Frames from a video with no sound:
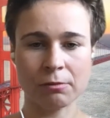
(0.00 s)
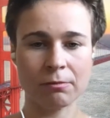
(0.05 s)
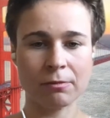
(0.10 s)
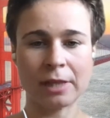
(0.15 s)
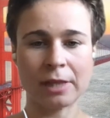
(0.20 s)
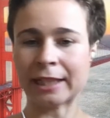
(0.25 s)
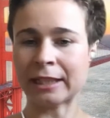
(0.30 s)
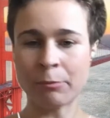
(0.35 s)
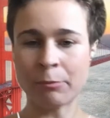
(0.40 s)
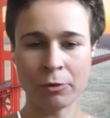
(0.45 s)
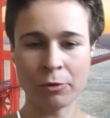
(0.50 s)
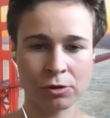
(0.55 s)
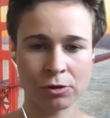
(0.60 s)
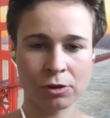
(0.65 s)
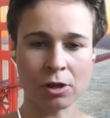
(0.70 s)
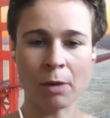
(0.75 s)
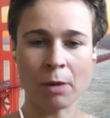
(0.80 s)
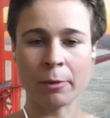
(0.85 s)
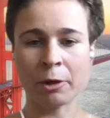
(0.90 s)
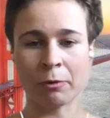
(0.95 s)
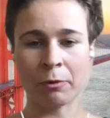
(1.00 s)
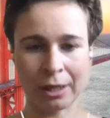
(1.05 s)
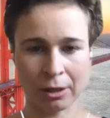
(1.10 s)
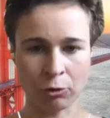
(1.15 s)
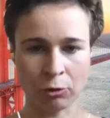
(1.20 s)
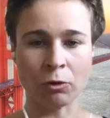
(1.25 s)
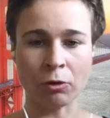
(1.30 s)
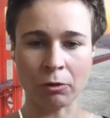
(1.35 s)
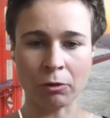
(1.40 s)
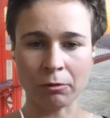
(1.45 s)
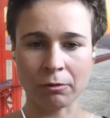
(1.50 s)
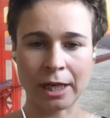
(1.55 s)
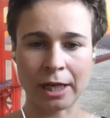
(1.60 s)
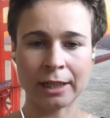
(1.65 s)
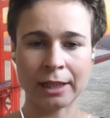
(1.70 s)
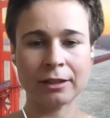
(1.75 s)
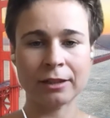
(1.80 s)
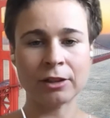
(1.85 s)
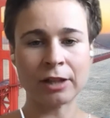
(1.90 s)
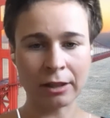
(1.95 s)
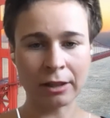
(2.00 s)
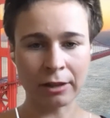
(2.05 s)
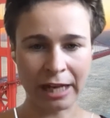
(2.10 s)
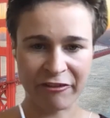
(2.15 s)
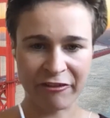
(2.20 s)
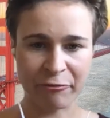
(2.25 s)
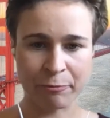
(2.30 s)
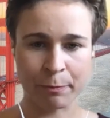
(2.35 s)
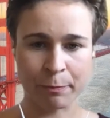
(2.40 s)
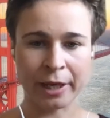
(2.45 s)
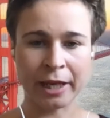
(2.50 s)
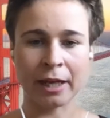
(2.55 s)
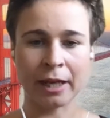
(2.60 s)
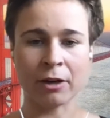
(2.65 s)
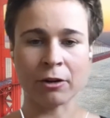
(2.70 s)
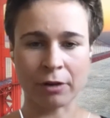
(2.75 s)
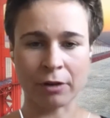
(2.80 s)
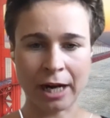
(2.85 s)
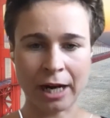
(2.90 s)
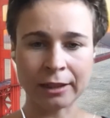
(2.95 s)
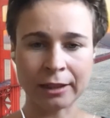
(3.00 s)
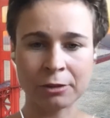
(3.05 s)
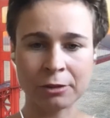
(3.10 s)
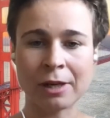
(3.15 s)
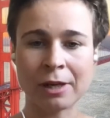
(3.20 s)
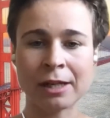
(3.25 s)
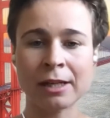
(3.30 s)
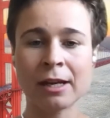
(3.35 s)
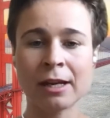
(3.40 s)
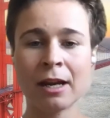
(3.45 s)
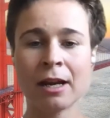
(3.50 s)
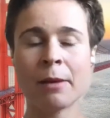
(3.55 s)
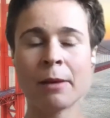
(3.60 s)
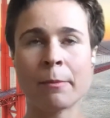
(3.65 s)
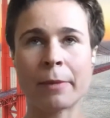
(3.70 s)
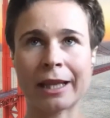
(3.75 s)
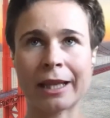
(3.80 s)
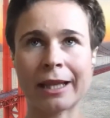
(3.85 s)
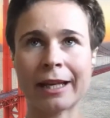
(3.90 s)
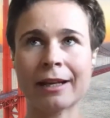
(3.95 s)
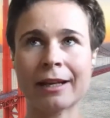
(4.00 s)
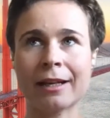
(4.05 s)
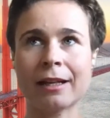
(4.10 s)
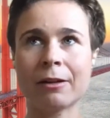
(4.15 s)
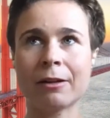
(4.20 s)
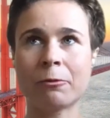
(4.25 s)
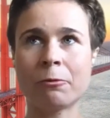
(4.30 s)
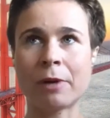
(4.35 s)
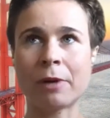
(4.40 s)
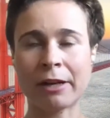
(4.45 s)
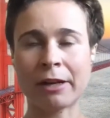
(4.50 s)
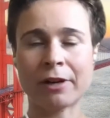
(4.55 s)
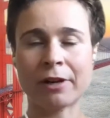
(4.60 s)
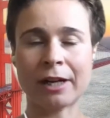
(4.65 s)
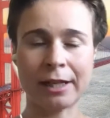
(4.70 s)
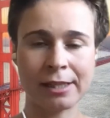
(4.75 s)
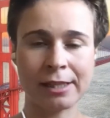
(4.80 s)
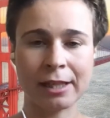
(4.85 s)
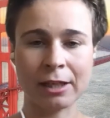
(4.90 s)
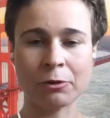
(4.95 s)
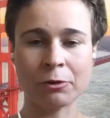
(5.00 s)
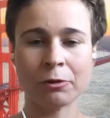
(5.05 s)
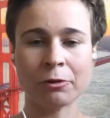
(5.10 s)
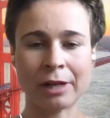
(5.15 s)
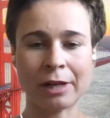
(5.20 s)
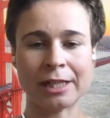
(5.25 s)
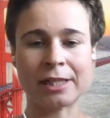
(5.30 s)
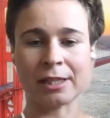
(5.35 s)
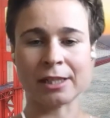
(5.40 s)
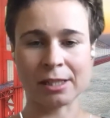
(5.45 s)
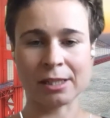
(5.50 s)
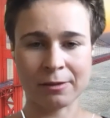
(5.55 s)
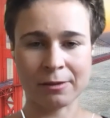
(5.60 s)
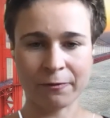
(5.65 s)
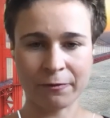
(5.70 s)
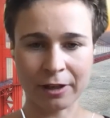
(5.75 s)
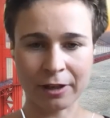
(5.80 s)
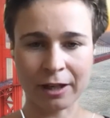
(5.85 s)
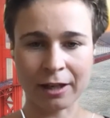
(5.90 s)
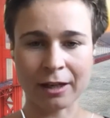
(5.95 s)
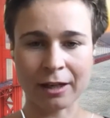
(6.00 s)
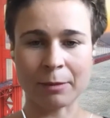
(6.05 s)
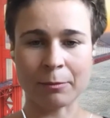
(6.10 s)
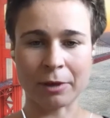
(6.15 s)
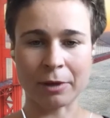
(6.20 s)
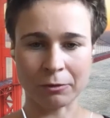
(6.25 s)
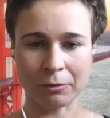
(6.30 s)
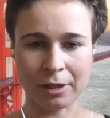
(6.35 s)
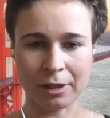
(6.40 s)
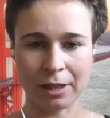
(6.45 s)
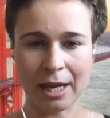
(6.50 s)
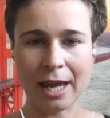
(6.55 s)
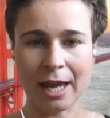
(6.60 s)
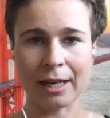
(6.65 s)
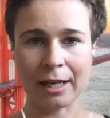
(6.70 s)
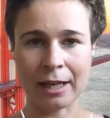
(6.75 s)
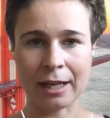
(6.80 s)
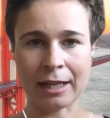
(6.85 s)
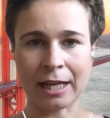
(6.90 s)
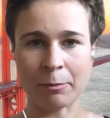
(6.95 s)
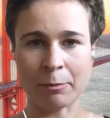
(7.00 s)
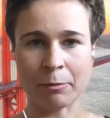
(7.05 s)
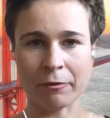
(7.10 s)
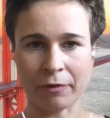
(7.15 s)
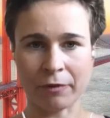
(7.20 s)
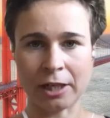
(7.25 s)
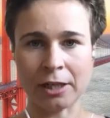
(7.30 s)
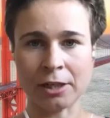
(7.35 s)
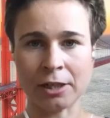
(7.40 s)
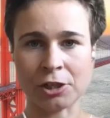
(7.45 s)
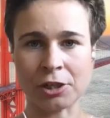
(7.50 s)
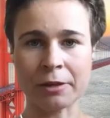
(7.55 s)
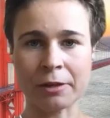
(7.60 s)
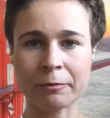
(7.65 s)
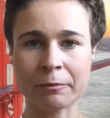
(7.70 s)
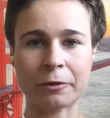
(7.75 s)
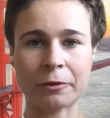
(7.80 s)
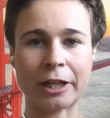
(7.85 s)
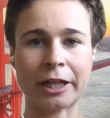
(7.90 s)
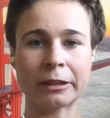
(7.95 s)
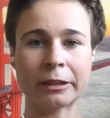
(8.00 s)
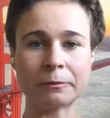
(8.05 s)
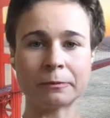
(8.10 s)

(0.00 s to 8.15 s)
Like the most common one, Google, right? You're gonna have Bing or others one, but like whenever I say Google, I just think about any type of engine, right?